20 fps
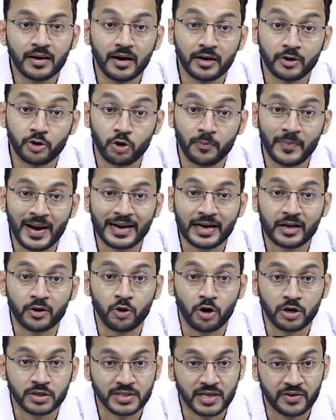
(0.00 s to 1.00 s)
a
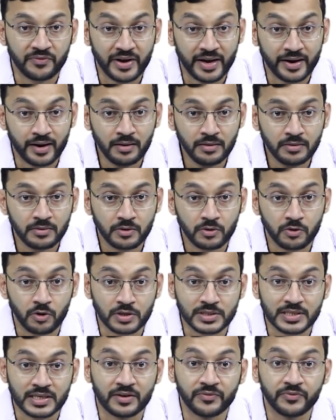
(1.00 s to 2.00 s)
traumatic coxa vara
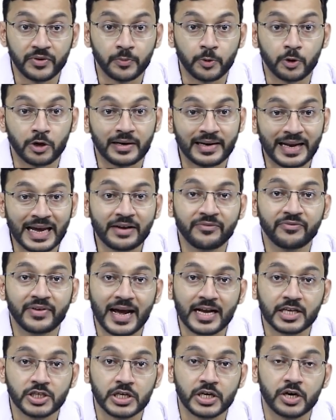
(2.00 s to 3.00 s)
causing a femoral neck
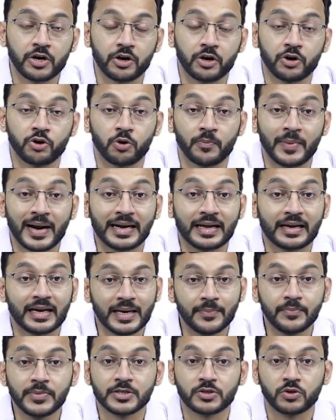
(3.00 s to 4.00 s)
fracture or a traumatic
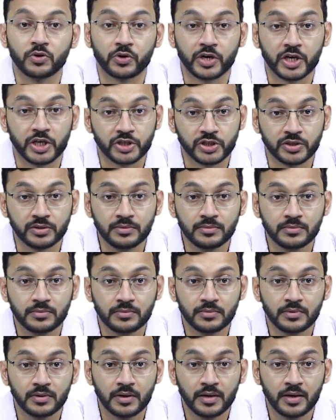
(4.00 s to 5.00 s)
hip dislocation.
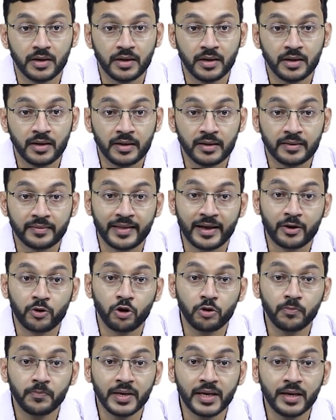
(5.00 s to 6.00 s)
There
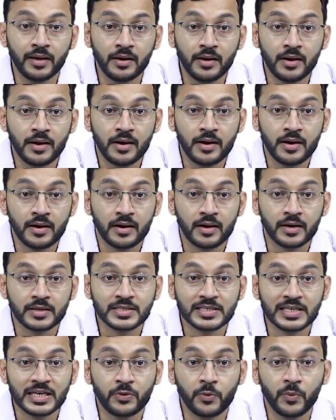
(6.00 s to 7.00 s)
could be a
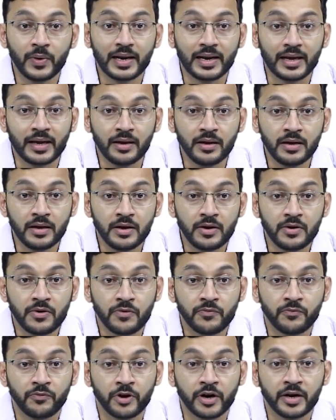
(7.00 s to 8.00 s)
sequelae
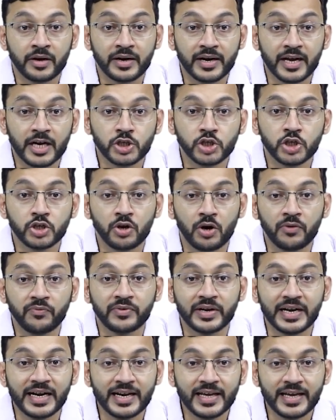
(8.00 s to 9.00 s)
for a reduction of
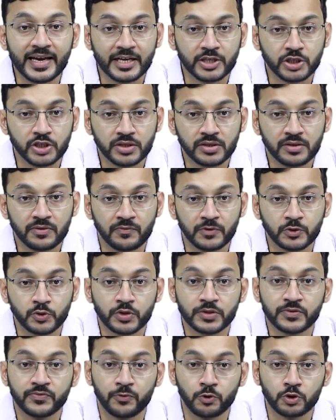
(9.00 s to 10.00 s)
DDH,
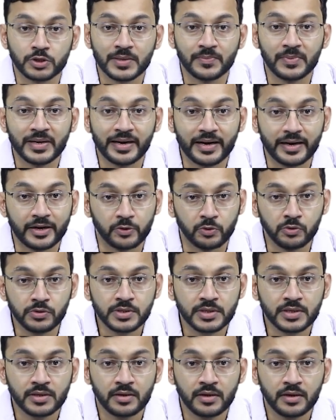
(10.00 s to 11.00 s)
which was forcibly
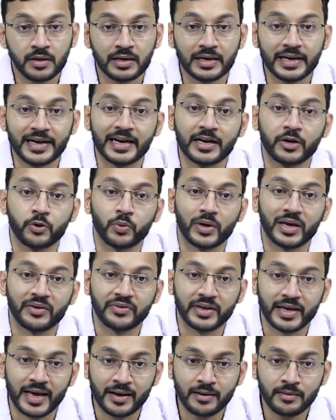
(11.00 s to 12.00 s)
reduced, leading to
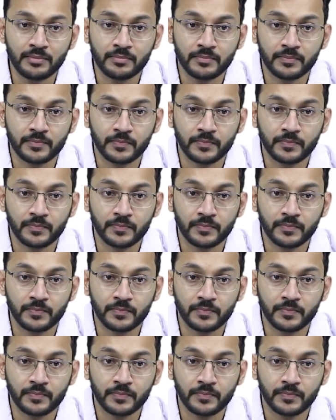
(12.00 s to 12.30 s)
AVN.